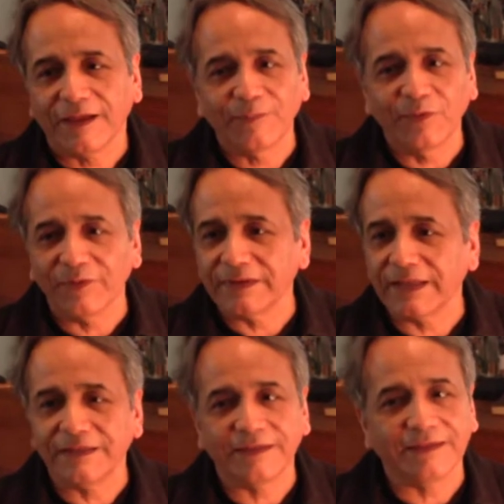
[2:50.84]
I'm going
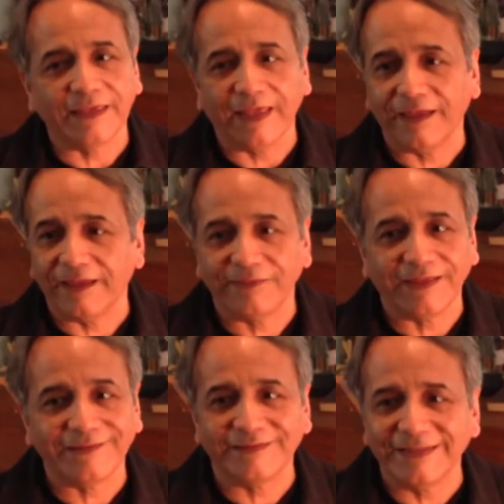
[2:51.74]
like, yeah,
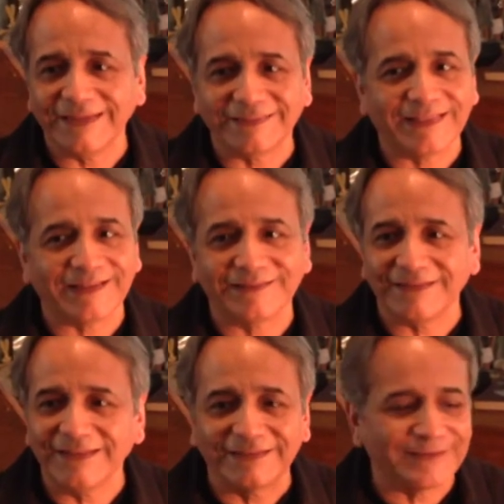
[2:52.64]
that's
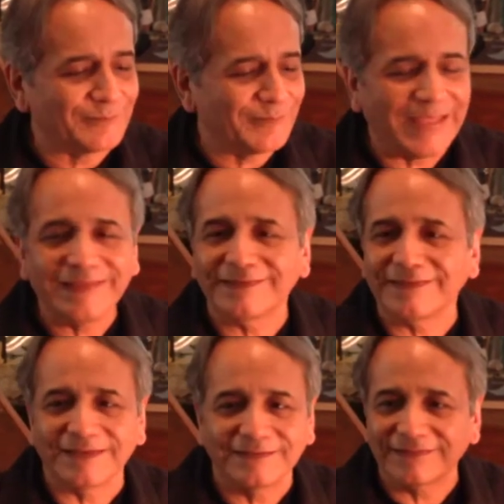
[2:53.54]
it, it makes
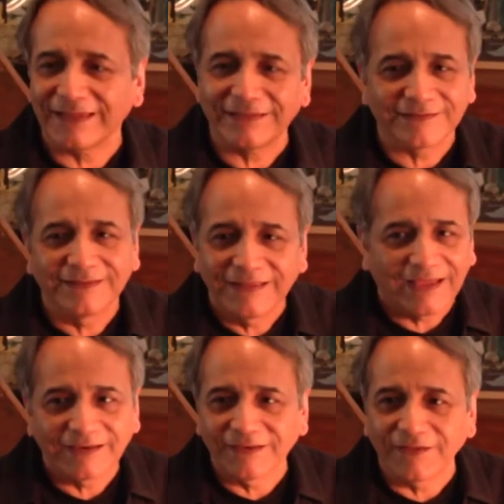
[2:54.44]
it. It's like,
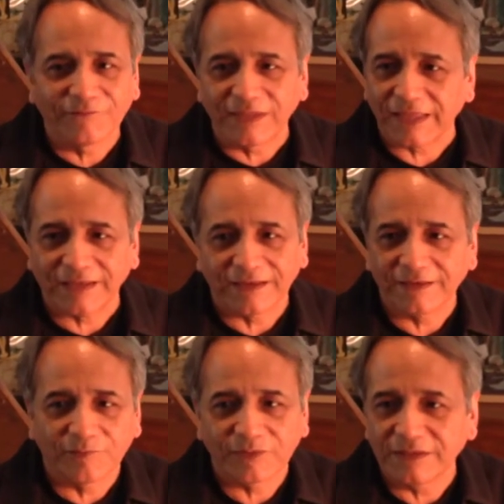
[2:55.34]
I love that.
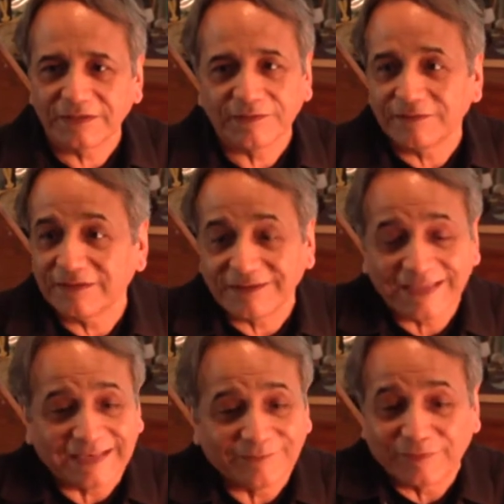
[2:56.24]

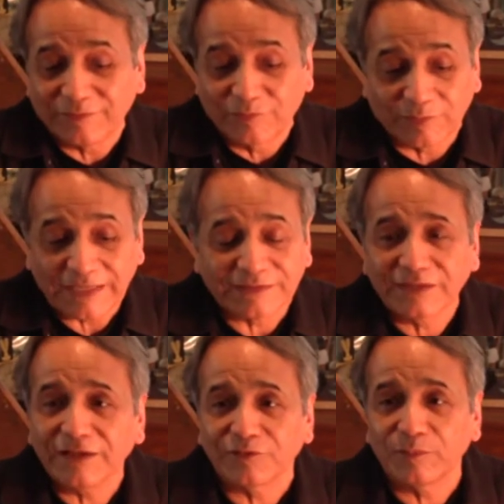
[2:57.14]
Again, it's a great
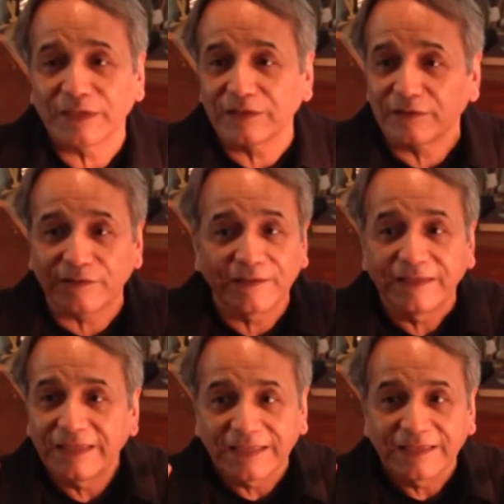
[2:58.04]
touch, because
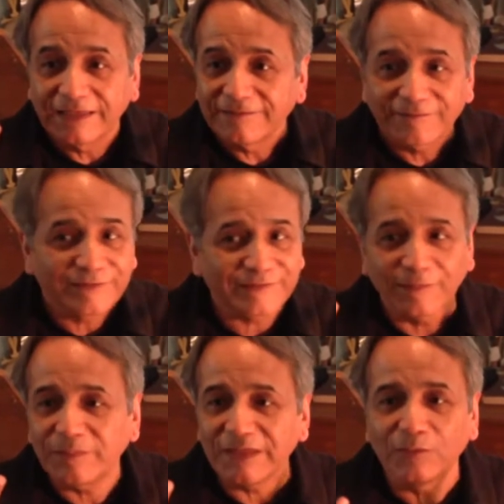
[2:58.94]

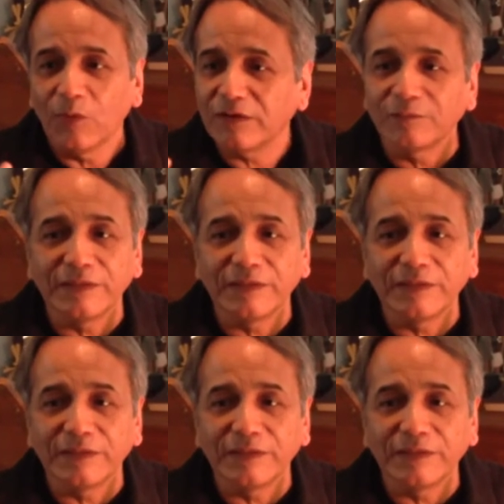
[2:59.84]
something was